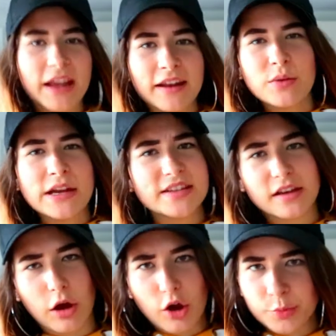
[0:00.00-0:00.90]
But anyways, I
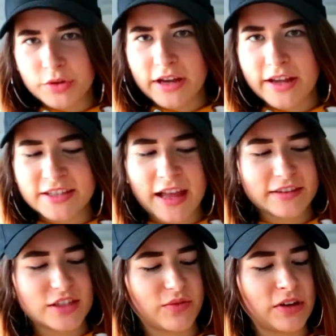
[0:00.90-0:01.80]
hope you guys like
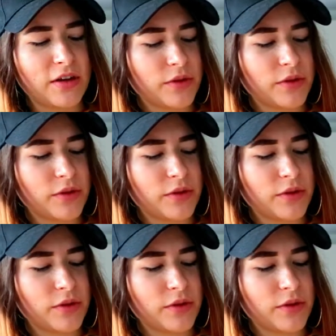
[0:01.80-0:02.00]
this video.